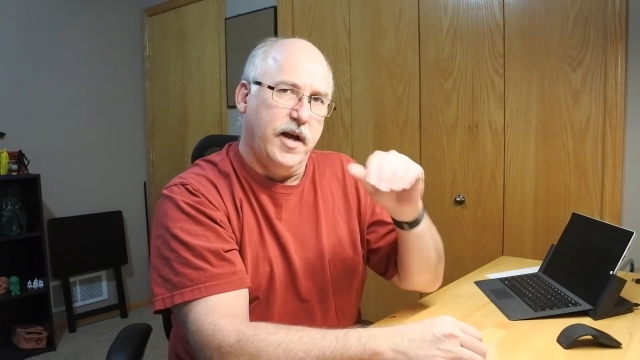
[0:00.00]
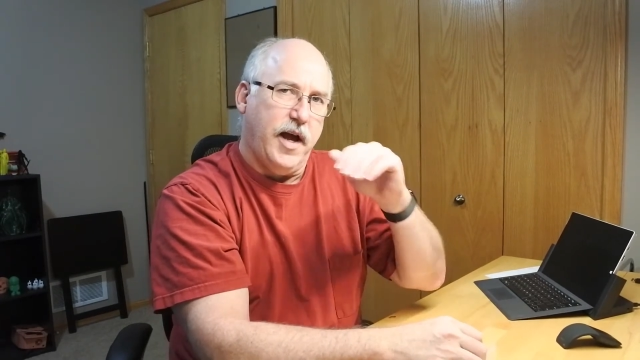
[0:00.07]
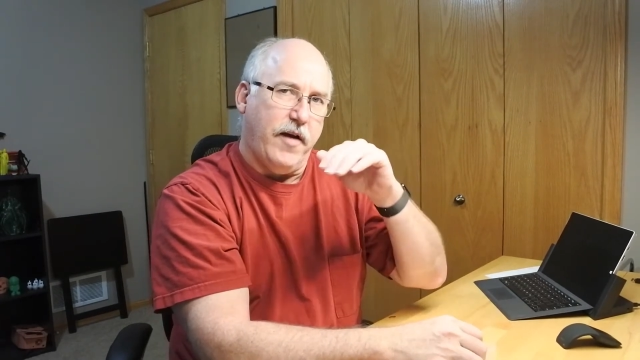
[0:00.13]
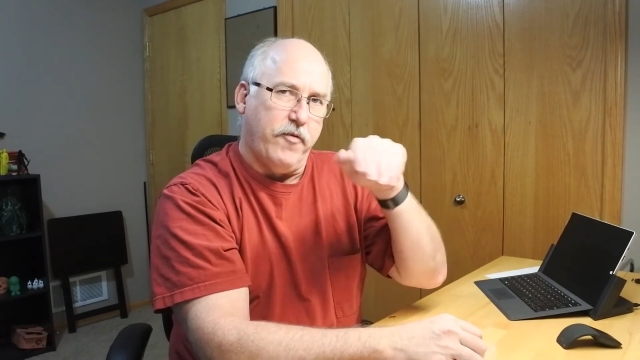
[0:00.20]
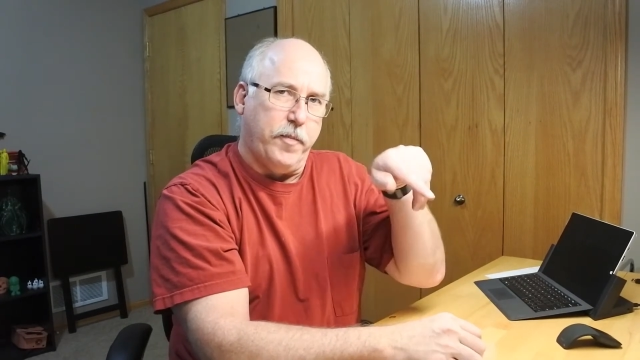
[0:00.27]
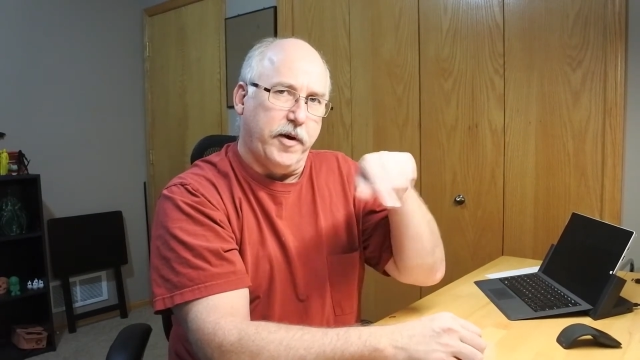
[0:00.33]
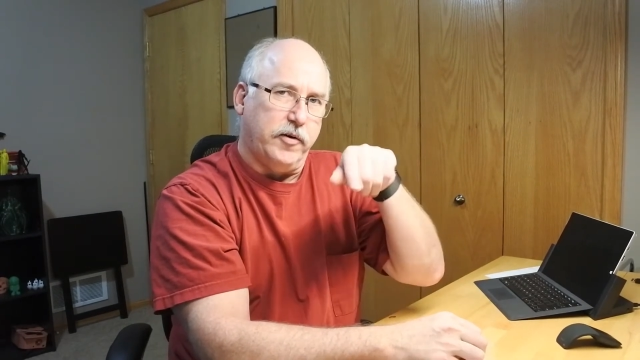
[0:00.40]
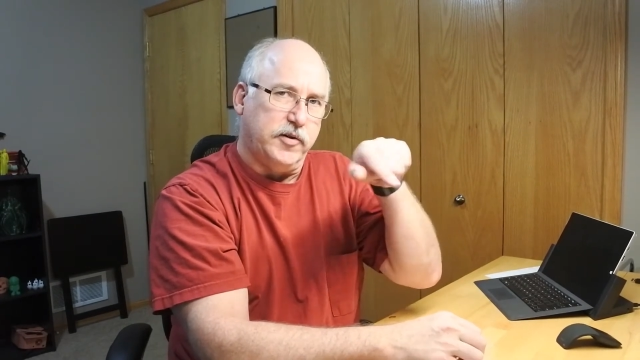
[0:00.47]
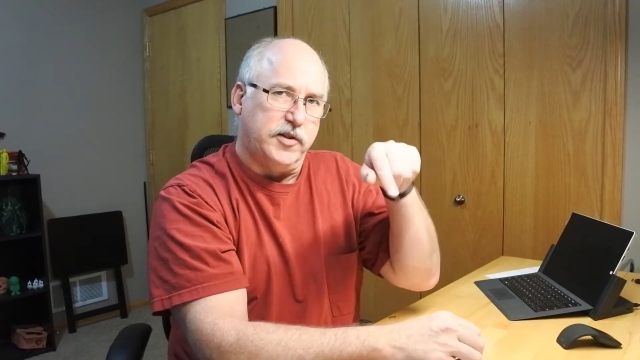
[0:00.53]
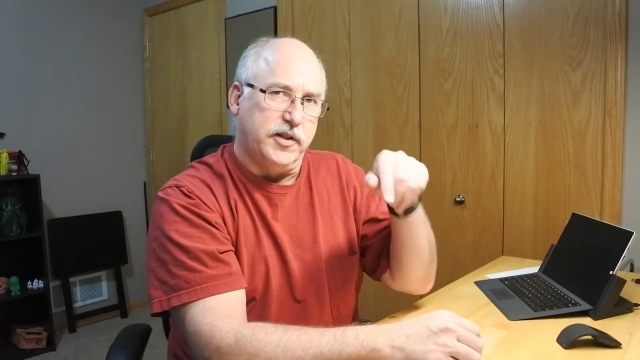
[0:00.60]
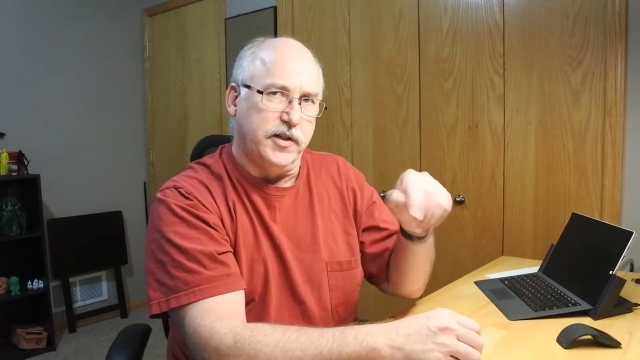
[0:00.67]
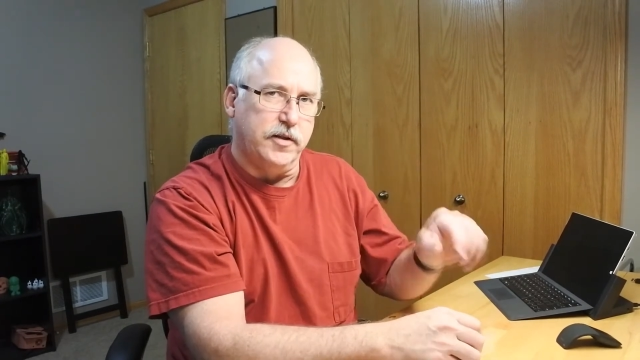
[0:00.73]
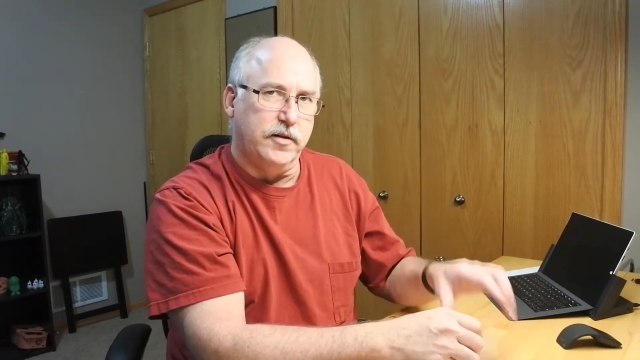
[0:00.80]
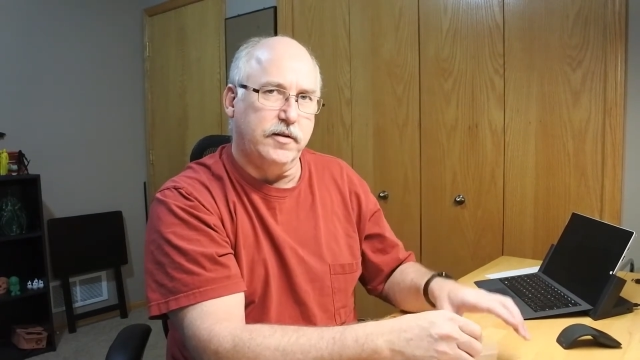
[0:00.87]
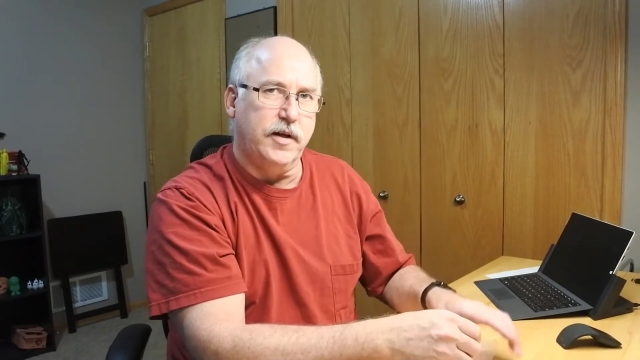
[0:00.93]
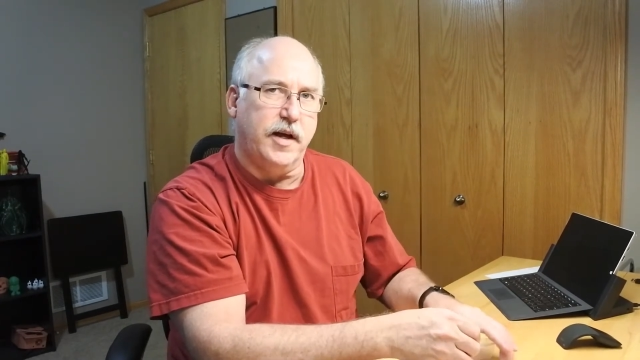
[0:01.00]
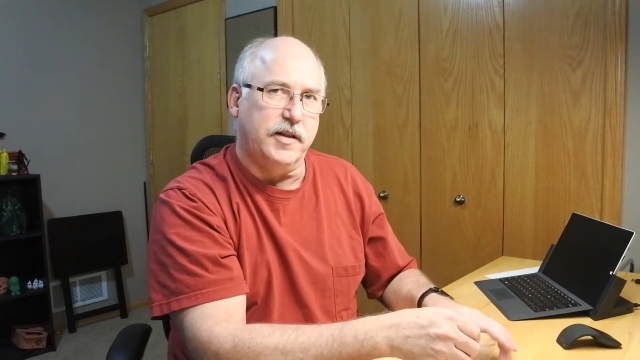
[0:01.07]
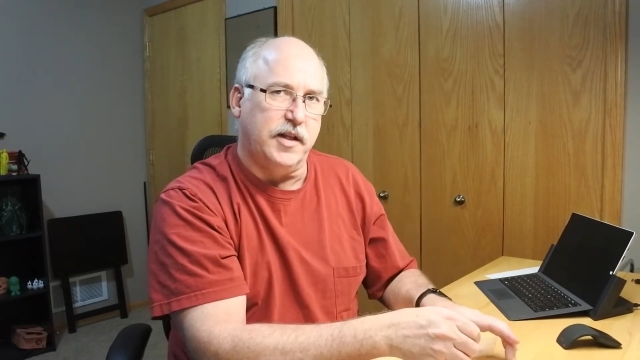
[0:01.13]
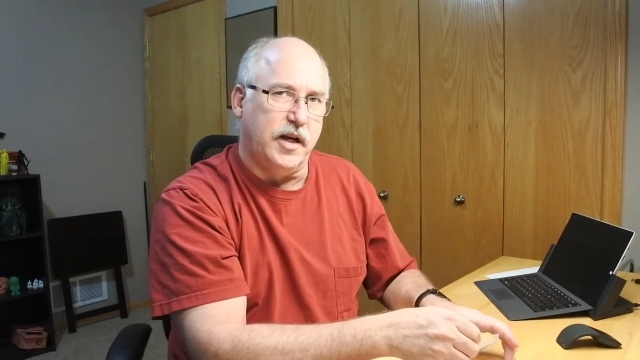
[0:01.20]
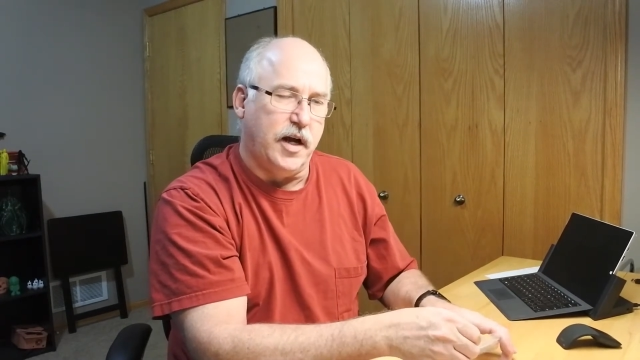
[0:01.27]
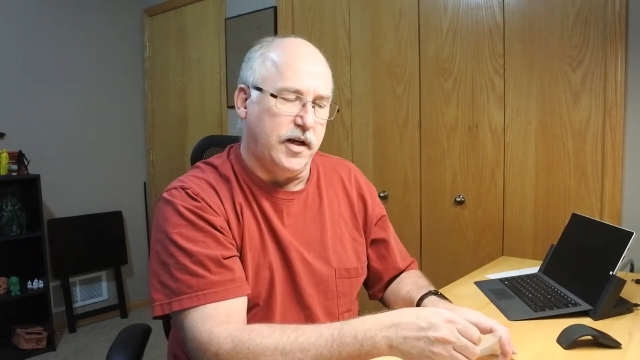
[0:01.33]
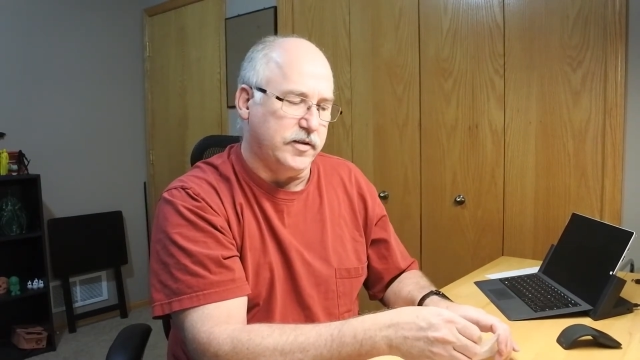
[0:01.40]
have a better seal at
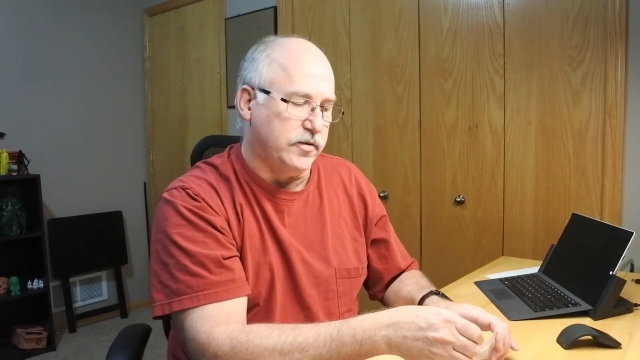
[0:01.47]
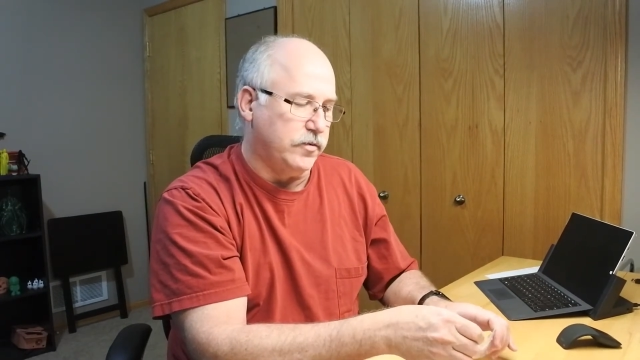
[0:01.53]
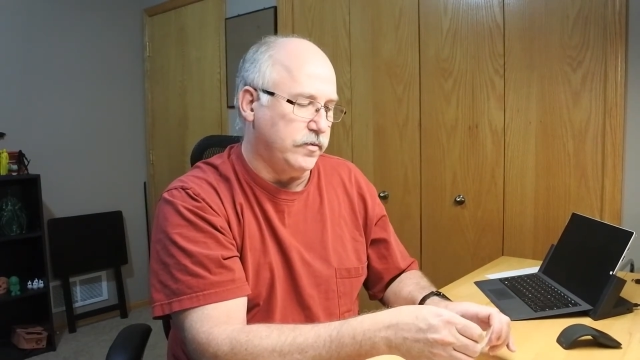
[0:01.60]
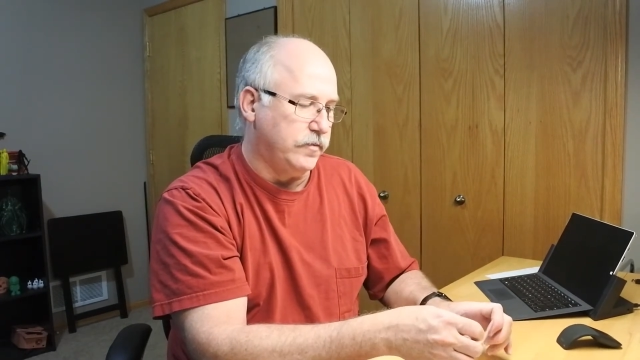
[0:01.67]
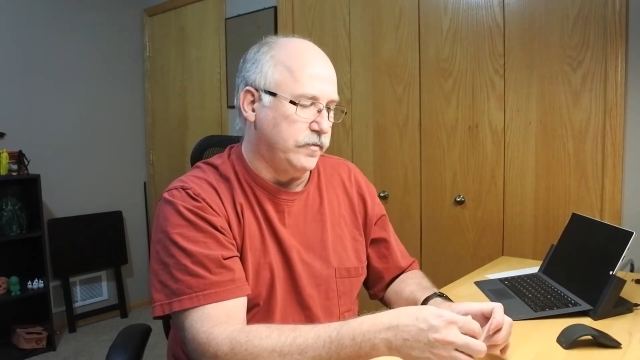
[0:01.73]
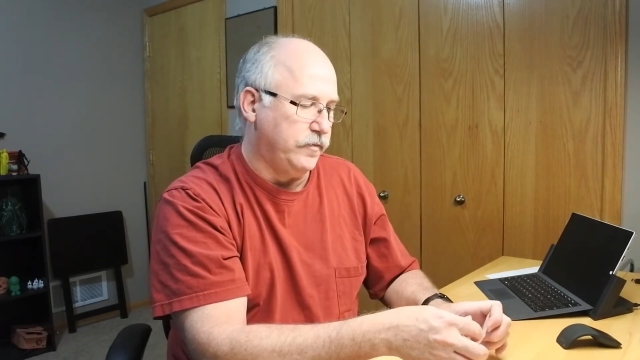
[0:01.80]
the nozzle.